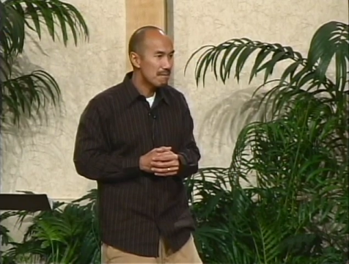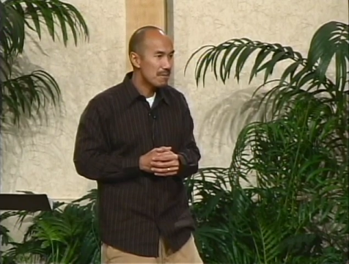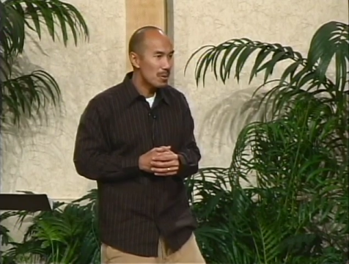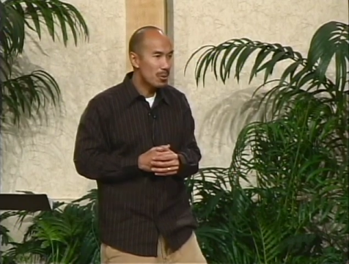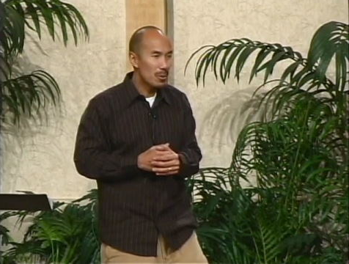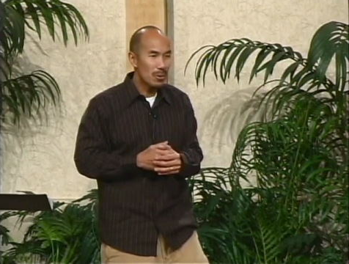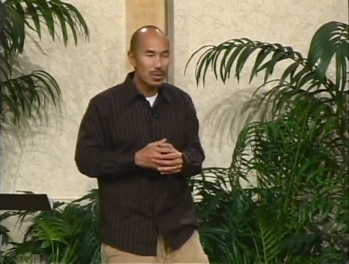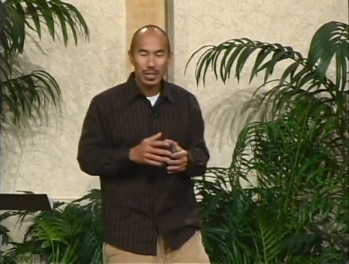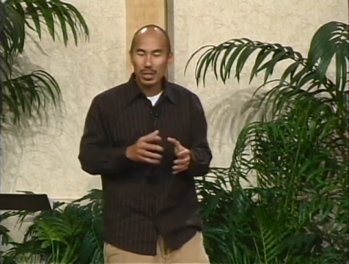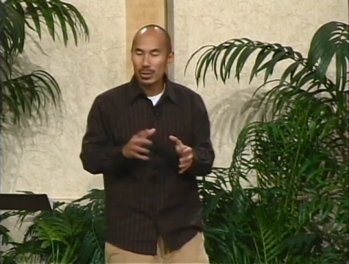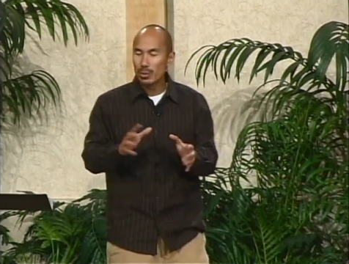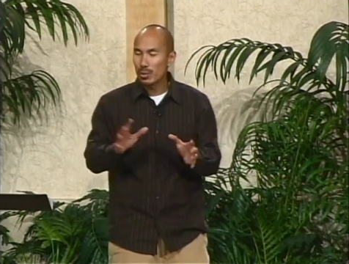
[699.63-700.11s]

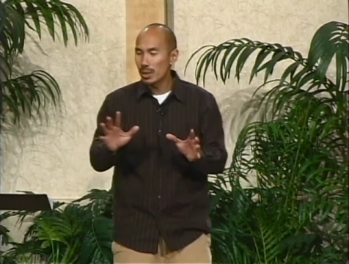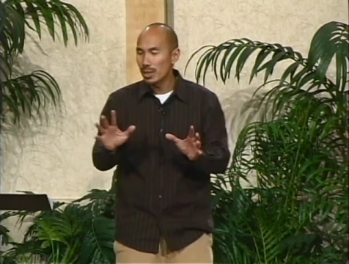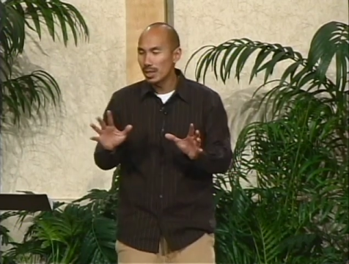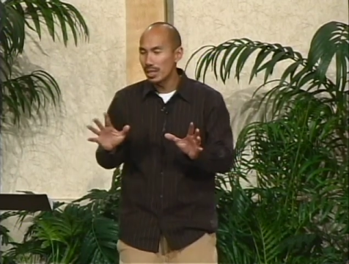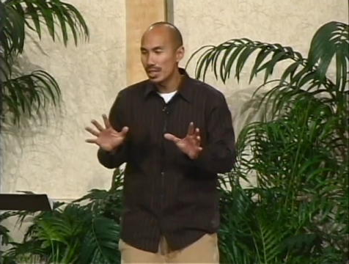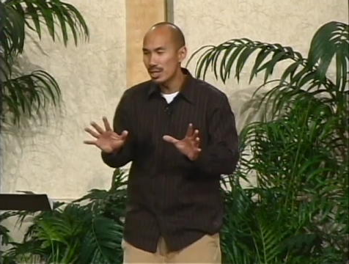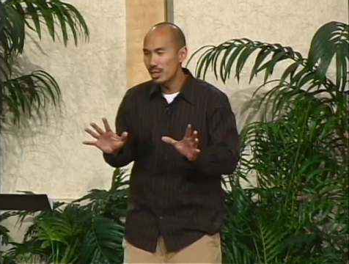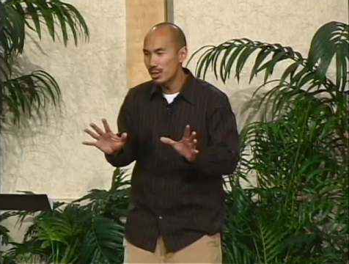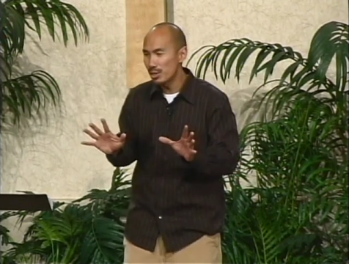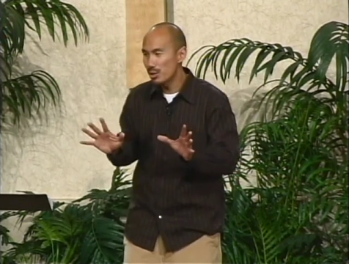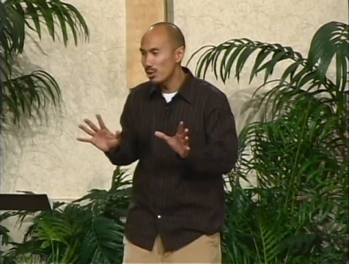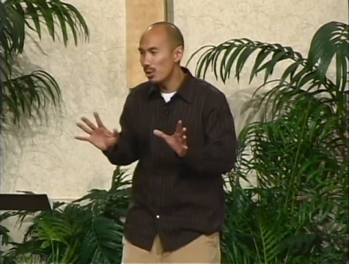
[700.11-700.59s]
Or do you
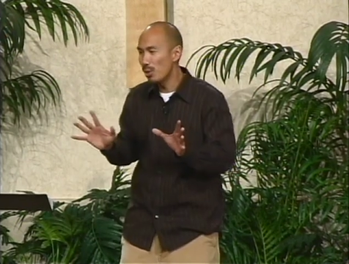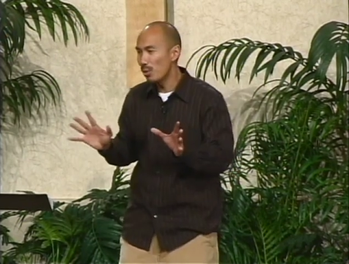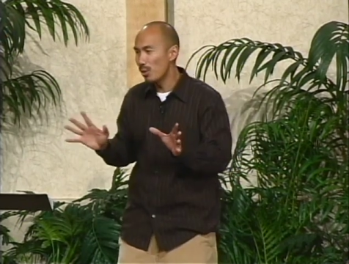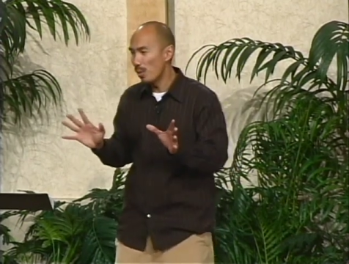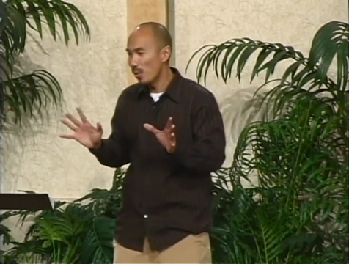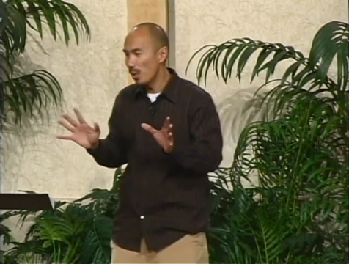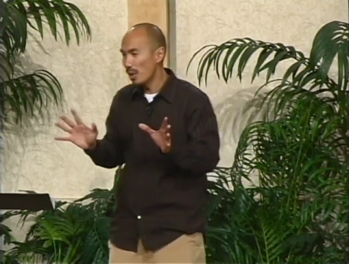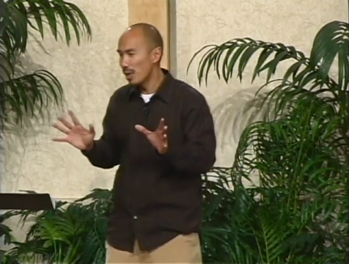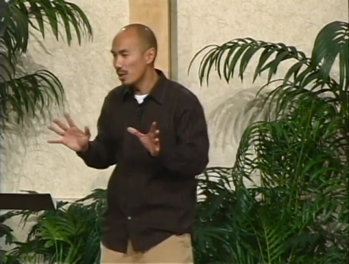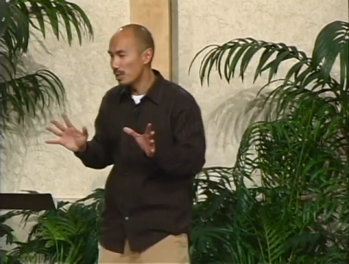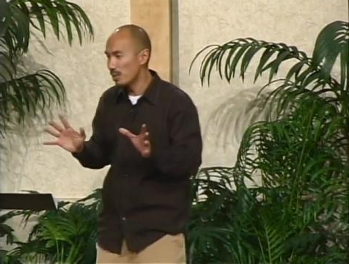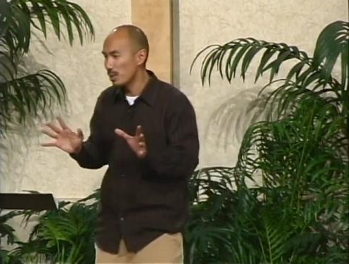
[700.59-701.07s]
really just don't
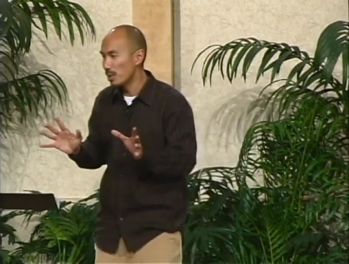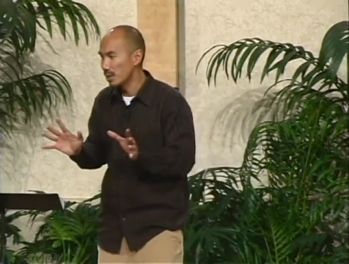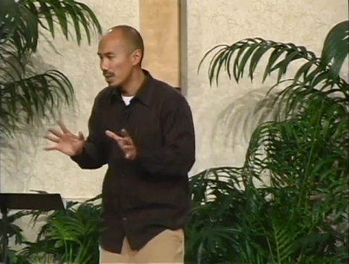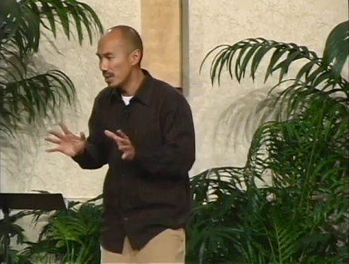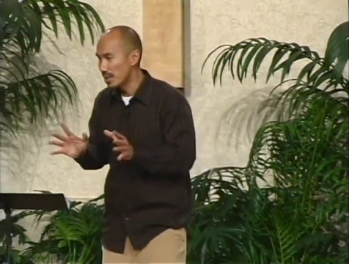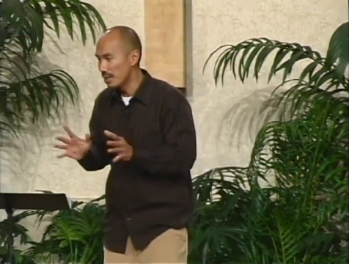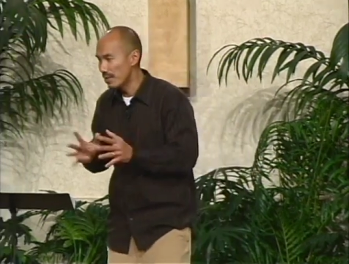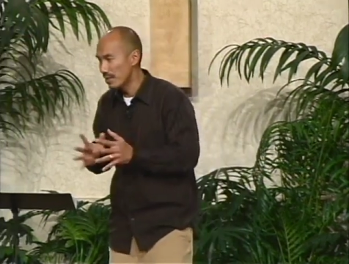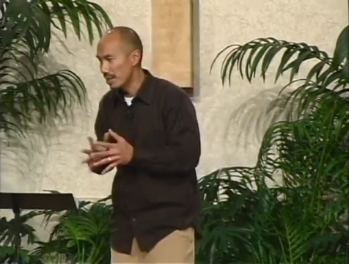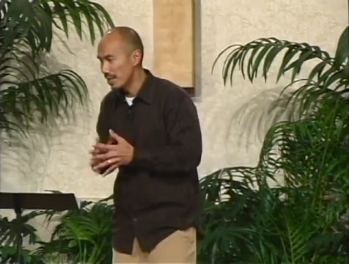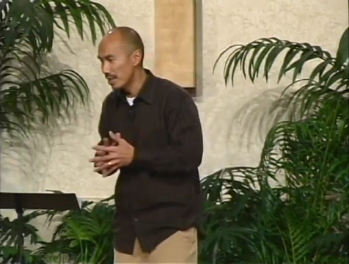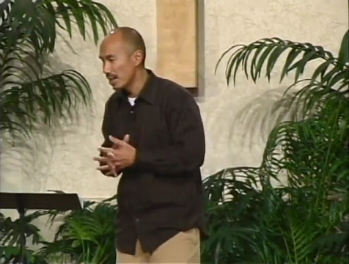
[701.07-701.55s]
want to
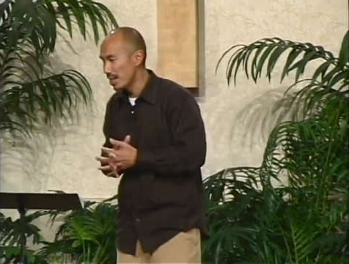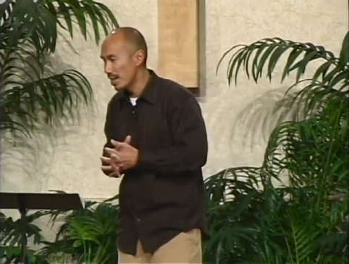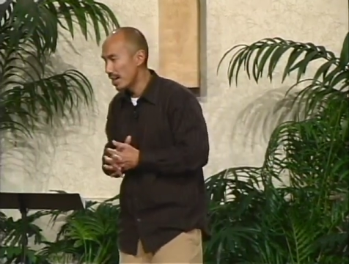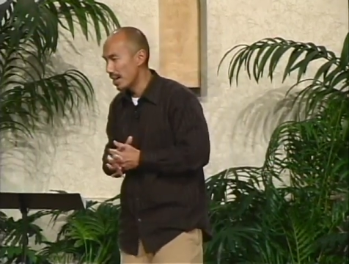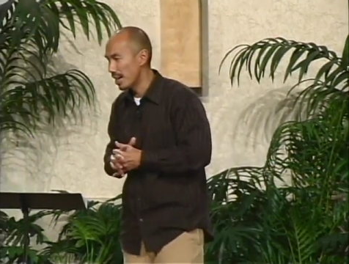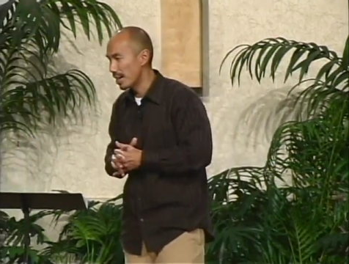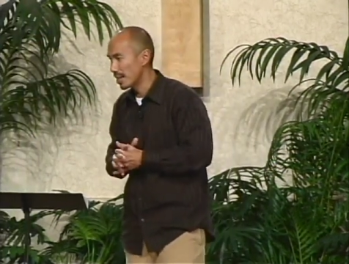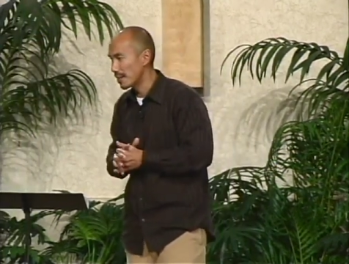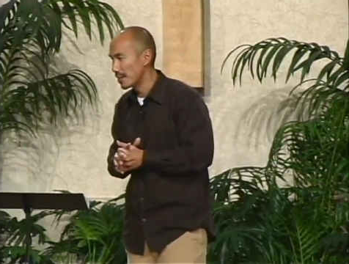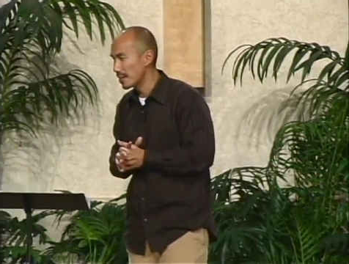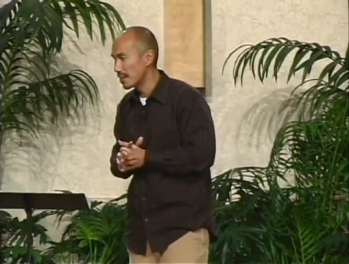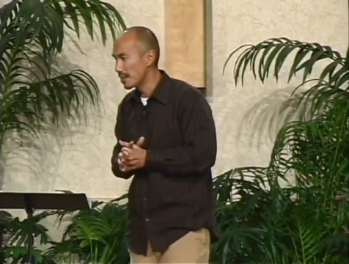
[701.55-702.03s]
believe in a
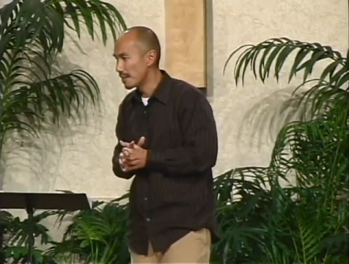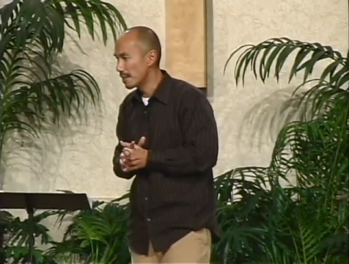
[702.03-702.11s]
God?